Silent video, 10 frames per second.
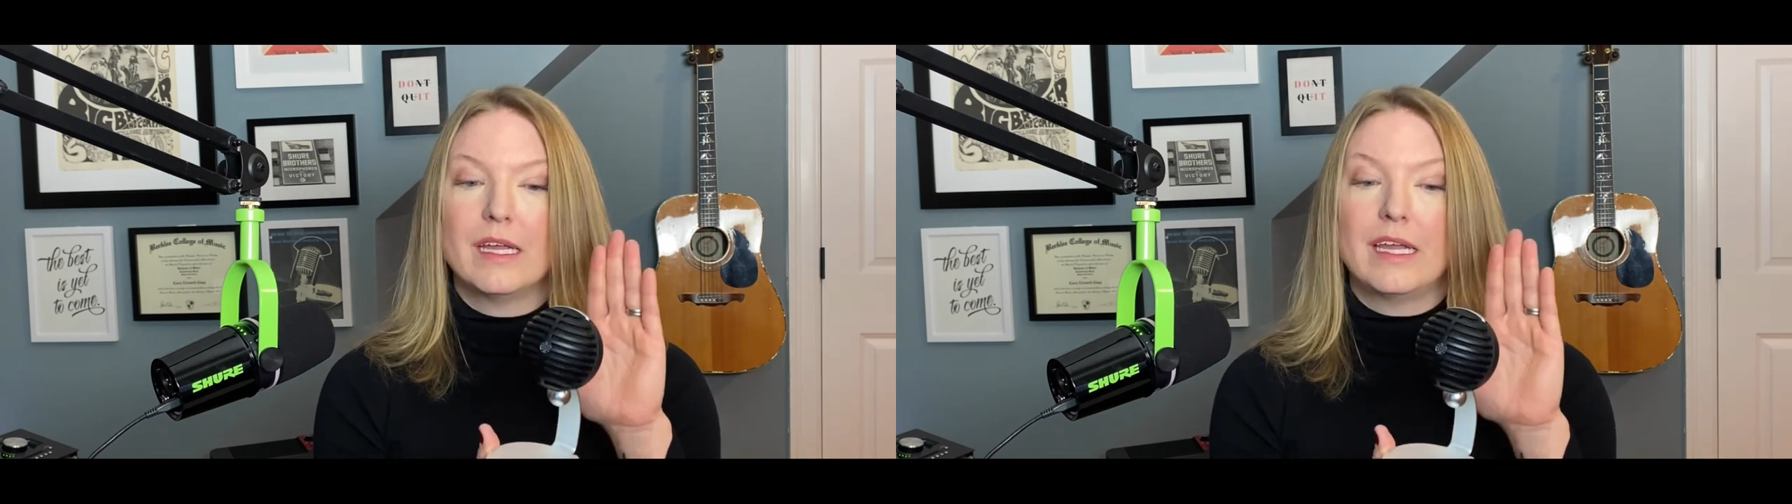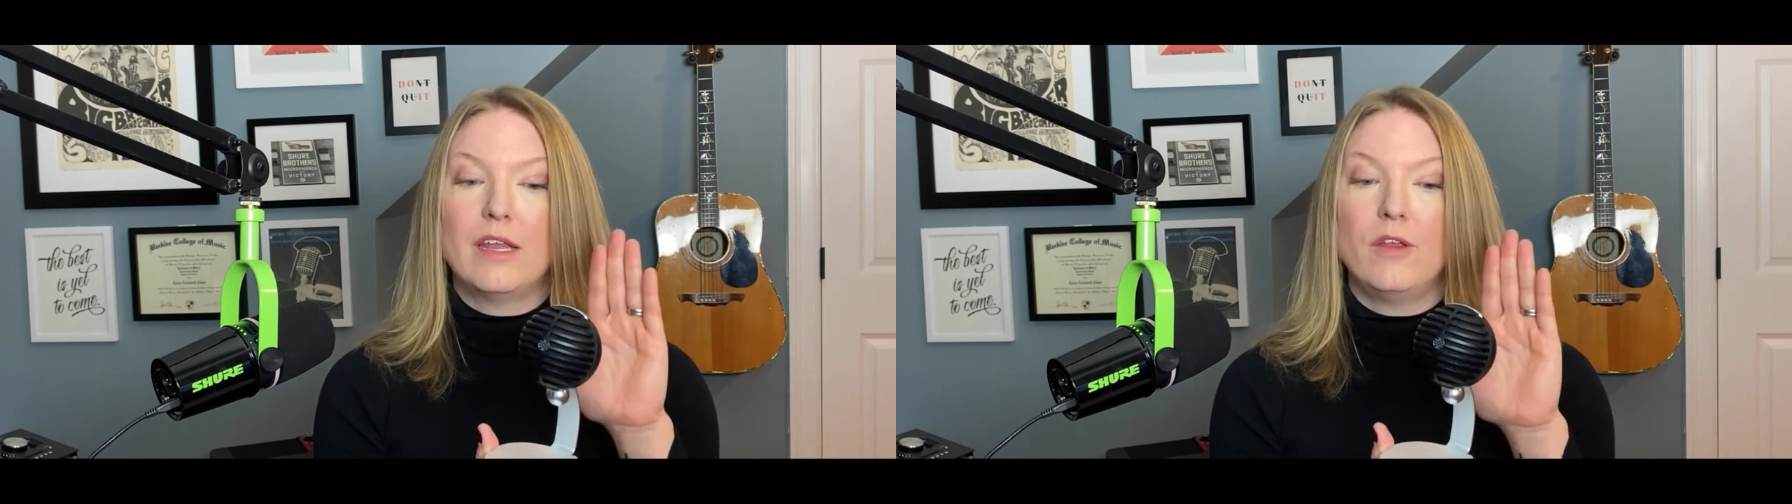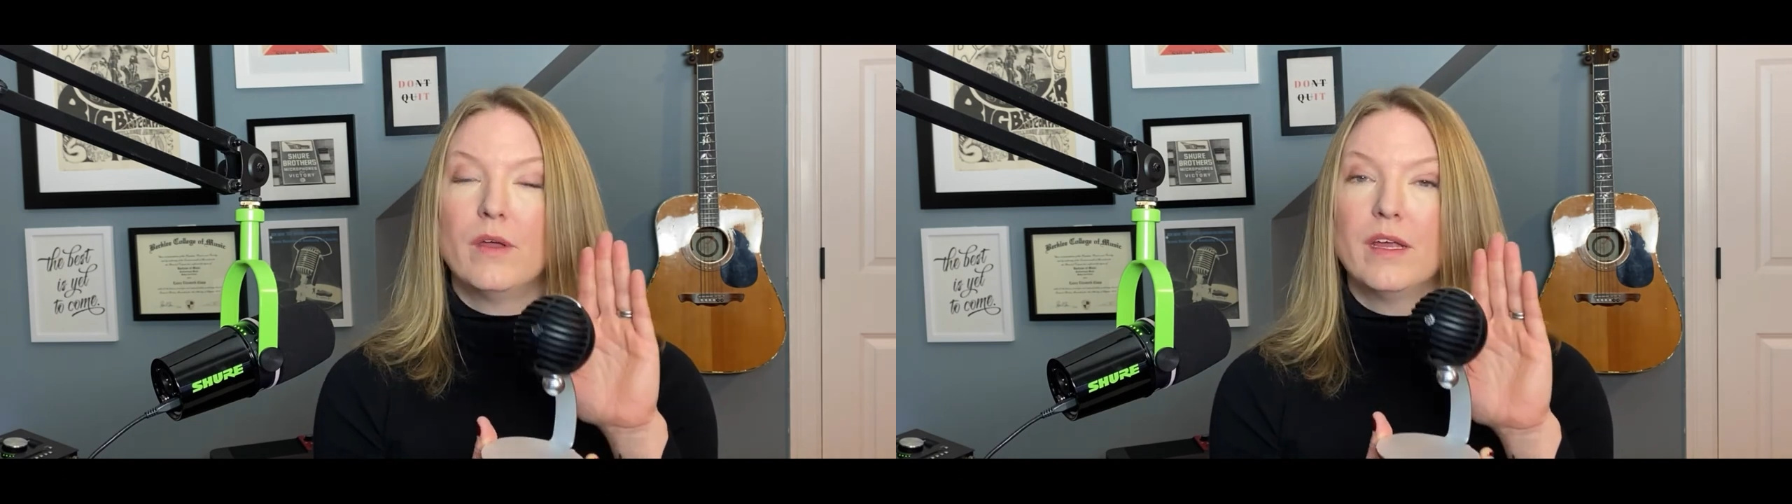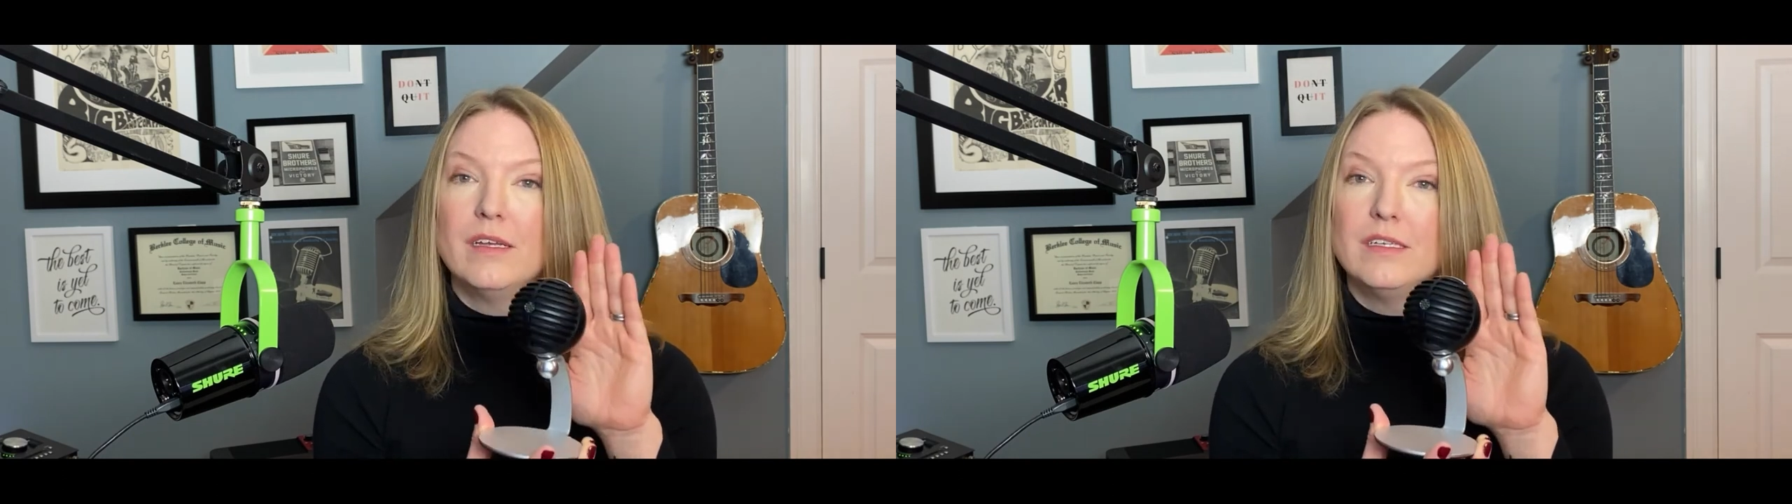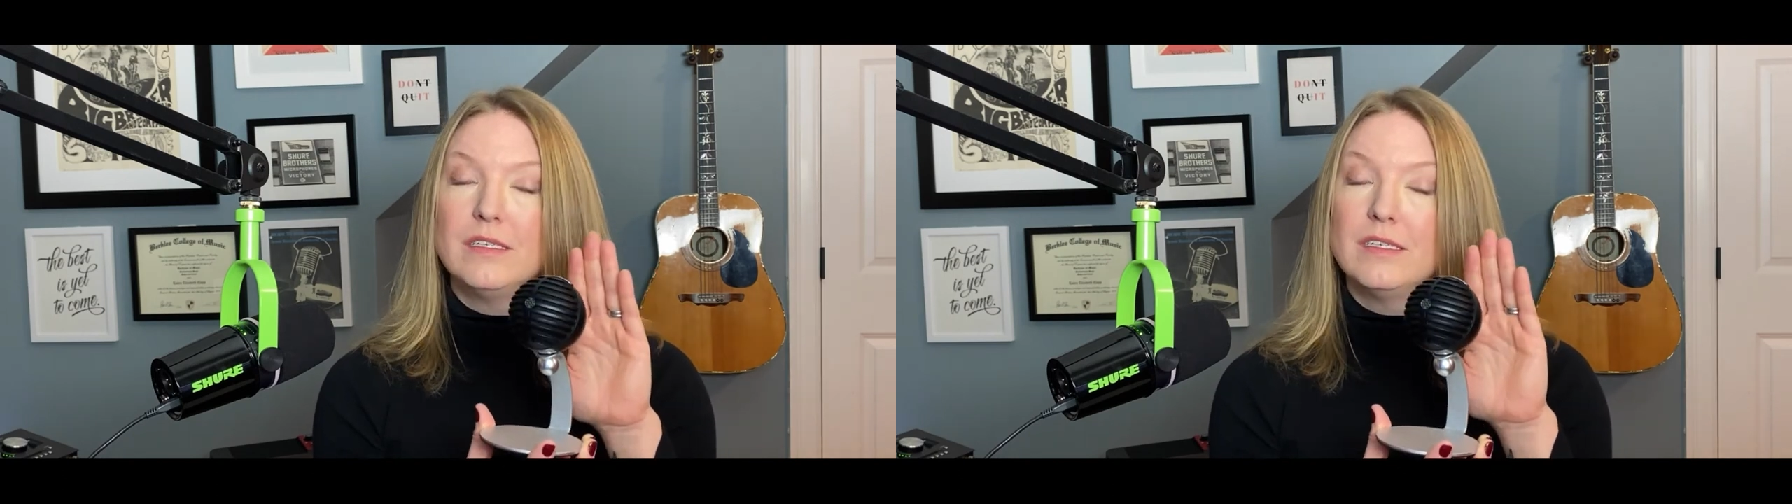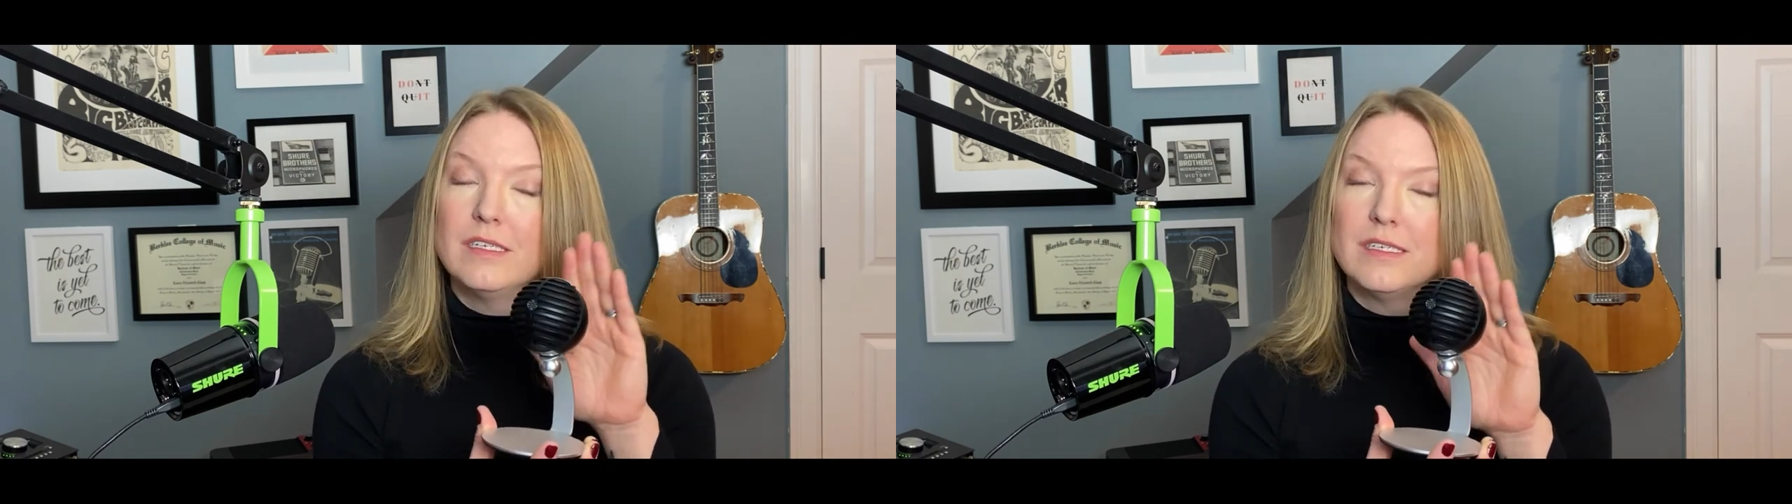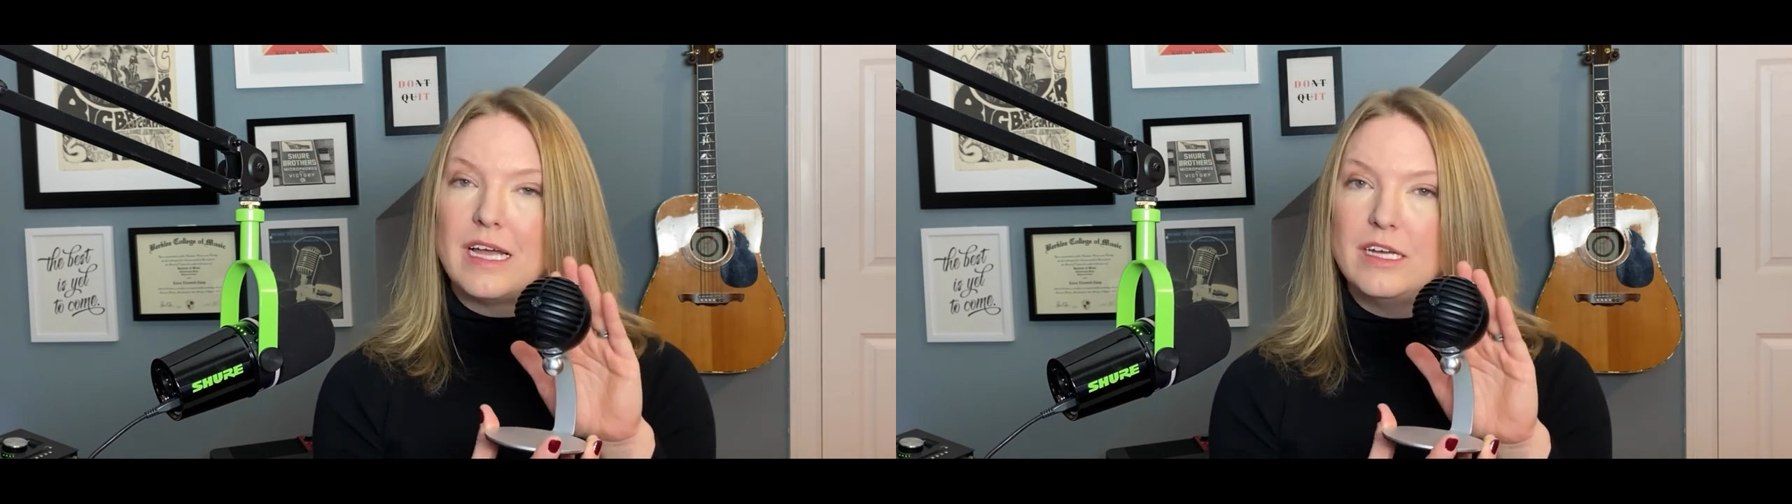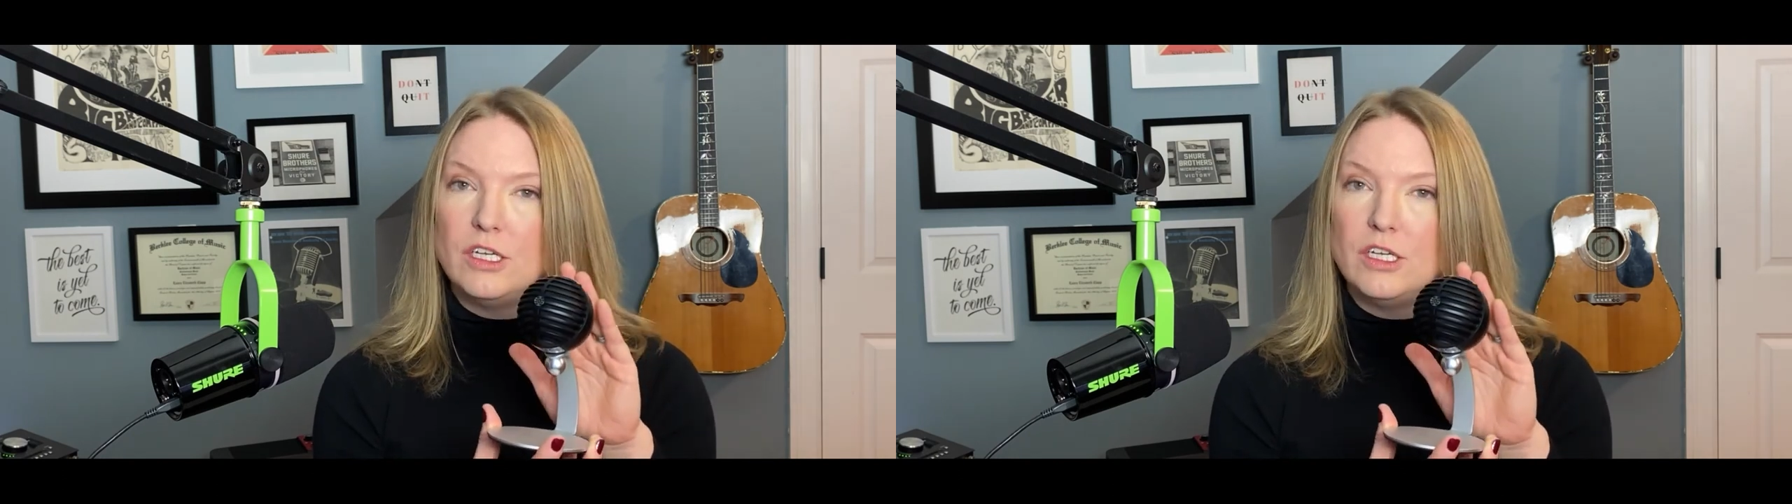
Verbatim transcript: Again, you can decide